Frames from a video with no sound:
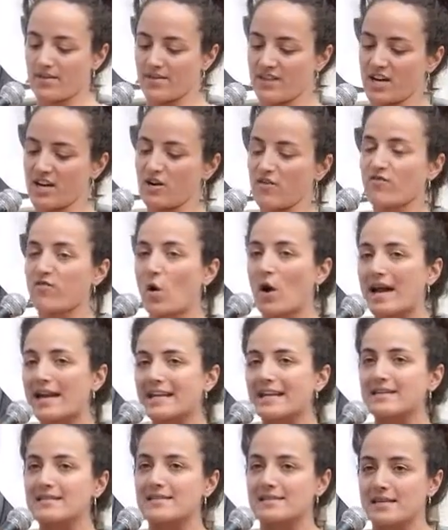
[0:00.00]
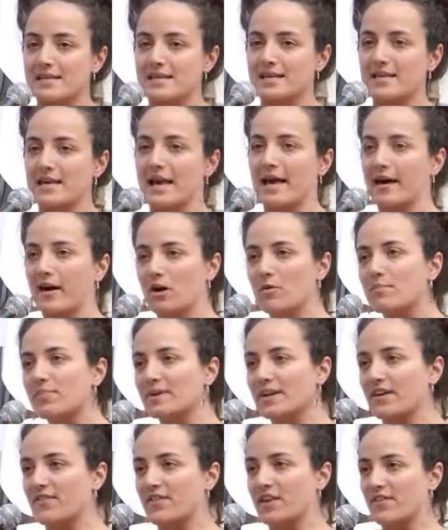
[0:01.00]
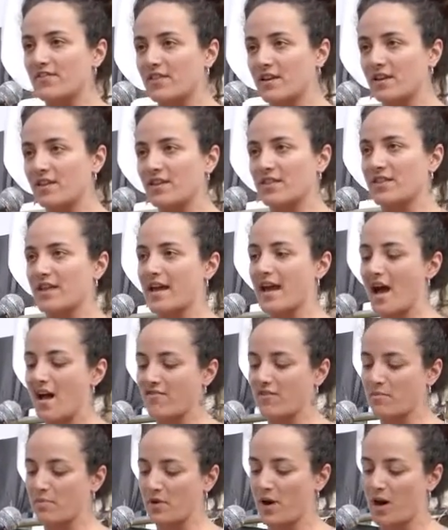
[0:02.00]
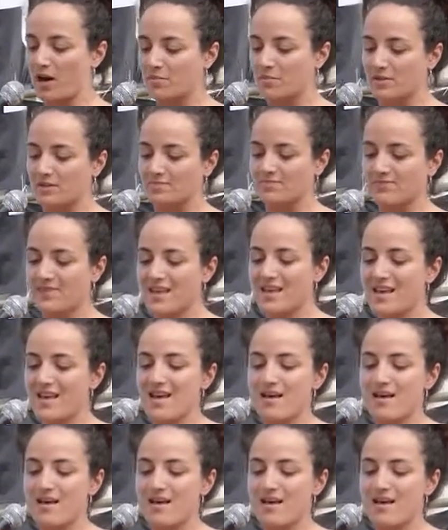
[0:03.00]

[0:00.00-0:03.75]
They're avoiding seeking help if they feel that they have a problem,